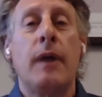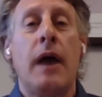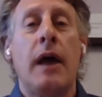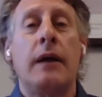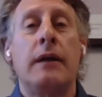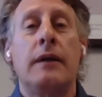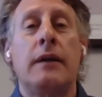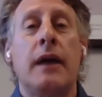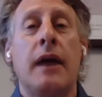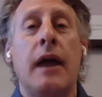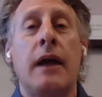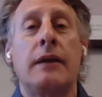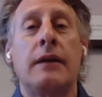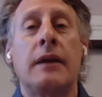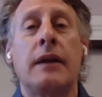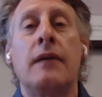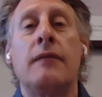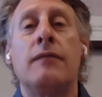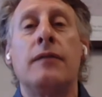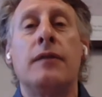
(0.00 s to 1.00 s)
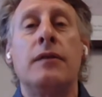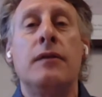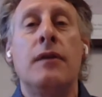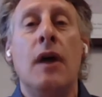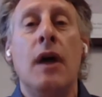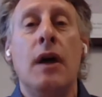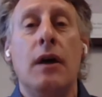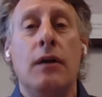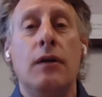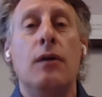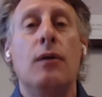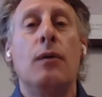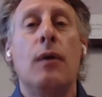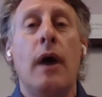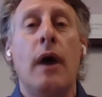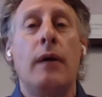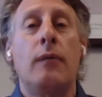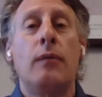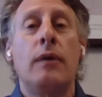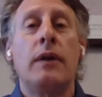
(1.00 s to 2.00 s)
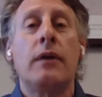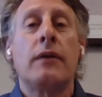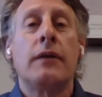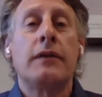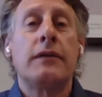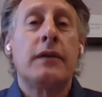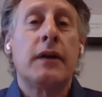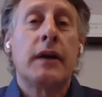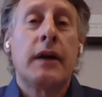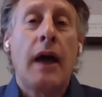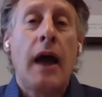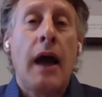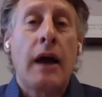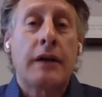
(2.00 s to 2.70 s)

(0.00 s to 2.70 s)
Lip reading: and to give you a realistic